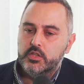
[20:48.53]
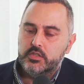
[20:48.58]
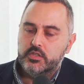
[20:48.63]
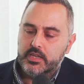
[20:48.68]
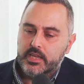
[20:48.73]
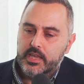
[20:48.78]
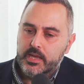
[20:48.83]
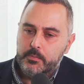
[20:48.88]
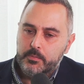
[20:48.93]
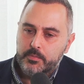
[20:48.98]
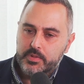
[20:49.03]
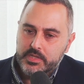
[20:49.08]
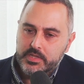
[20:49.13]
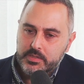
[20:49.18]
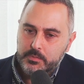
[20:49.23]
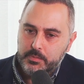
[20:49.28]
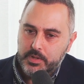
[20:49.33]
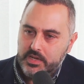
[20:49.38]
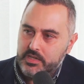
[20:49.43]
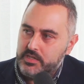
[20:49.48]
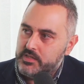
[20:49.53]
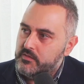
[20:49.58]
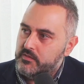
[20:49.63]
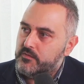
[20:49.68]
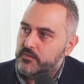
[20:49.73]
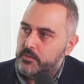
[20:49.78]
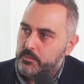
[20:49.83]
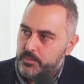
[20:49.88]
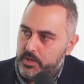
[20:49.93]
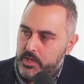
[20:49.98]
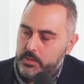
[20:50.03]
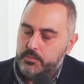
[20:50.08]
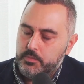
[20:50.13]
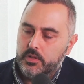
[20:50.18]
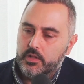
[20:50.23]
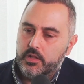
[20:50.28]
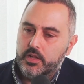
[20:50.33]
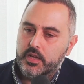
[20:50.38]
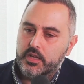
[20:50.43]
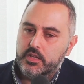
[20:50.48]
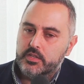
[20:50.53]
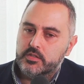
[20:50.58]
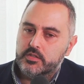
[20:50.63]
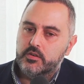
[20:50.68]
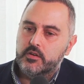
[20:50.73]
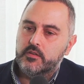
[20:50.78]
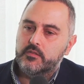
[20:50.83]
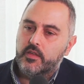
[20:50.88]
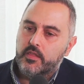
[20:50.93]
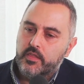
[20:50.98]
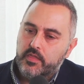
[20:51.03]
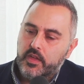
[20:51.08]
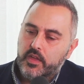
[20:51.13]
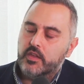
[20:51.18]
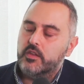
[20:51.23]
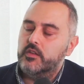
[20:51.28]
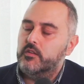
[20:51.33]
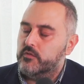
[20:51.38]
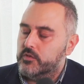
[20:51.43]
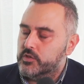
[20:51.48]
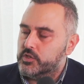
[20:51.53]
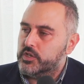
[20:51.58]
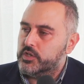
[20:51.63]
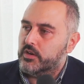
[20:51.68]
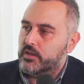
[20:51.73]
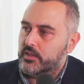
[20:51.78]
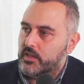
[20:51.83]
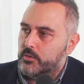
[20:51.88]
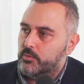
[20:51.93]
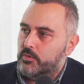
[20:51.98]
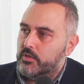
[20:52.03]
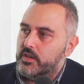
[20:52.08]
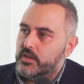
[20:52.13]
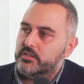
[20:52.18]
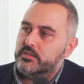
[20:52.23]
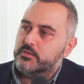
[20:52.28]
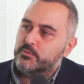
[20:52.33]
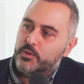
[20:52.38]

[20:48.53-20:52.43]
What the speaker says: to get perspective from people like yourself. And thank you for sharing that with us.